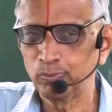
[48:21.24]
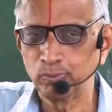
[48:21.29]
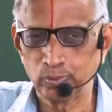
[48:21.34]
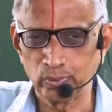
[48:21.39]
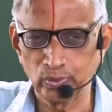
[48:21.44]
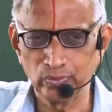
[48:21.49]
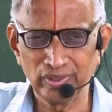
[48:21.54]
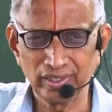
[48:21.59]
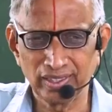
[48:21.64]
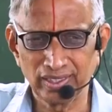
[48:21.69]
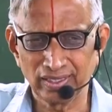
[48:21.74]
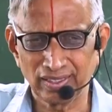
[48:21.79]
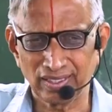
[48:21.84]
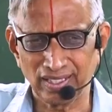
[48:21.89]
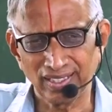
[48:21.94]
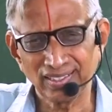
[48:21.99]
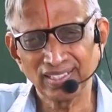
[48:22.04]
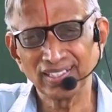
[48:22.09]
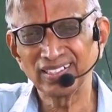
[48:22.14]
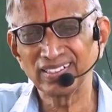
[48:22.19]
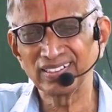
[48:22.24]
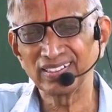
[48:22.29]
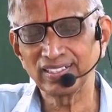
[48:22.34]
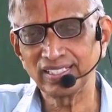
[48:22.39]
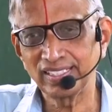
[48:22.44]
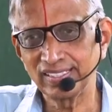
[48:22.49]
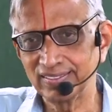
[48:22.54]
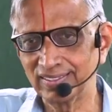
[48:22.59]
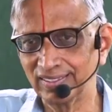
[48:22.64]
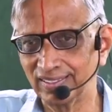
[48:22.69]
prove it rather
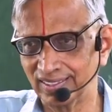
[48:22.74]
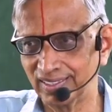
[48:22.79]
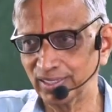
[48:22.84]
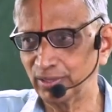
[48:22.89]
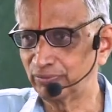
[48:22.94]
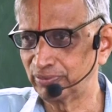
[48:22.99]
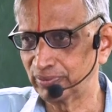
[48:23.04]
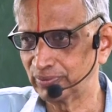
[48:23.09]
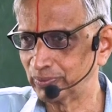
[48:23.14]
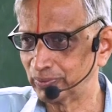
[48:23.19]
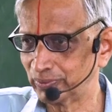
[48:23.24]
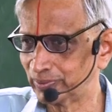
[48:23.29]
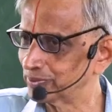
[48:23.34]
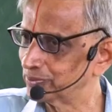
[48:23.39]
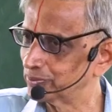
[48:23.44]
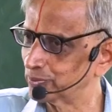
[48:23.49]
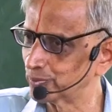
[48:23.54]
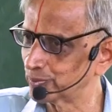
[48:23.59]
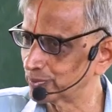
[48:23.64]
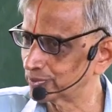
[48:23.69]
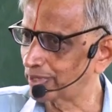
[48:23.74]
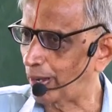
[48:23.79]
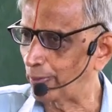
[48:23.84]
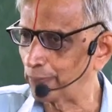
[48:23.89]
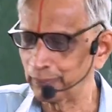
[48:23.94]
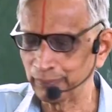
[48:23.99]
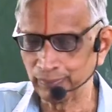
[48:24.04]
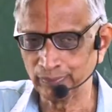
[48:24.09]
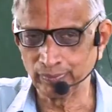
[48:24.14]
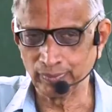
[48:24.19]
easily if you use
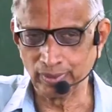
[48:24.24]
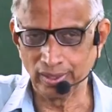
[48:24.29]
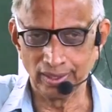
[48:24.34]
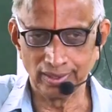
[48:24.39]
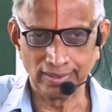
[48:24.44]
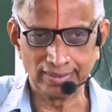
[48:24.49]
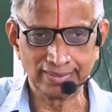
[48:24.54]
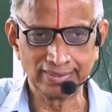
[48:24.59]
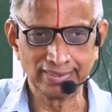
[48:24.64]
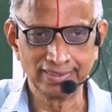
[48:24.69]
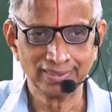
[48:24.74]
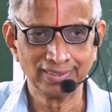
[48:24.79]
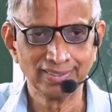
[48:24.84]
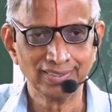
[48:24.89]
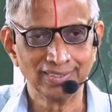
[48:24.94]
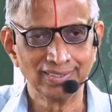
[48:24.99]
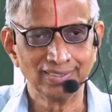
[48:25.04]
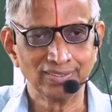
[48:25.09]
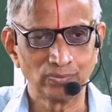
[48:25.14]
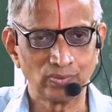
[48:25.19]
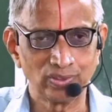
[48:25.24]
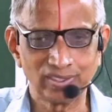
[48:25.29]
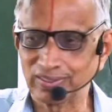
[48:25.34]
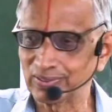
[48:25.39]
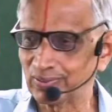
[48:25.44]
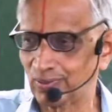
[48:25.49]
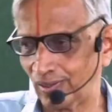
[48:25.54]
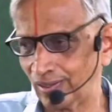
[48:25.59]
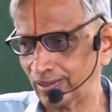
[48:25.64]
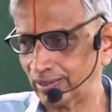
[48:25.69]
some what is
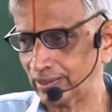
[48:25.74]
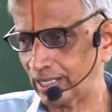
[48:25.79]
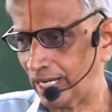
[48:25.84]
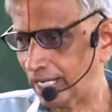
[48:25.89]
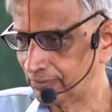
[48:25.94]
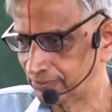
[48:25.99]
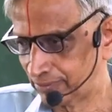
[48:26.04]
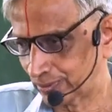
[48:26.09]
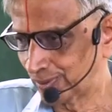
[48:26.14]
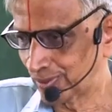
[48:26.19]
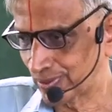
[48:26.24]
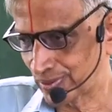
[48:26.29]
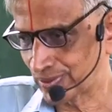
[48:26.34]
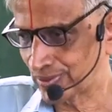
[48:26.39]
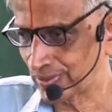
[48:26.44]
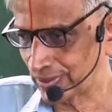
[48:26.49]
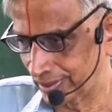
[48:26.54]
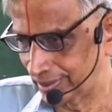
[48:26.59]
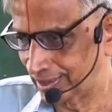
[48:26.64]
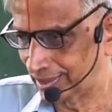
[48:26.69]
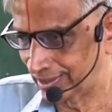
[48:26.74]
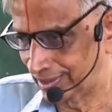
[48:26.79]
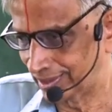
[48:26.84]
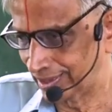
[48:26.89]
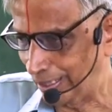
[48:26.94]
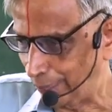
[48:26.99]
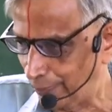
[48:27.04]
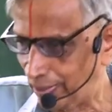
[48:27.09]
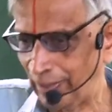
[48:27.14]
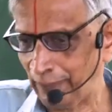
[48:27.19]
called Alphonse
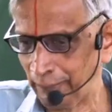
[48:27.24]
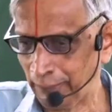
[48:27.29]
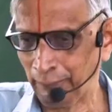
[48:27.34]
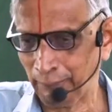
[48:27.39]
lemma,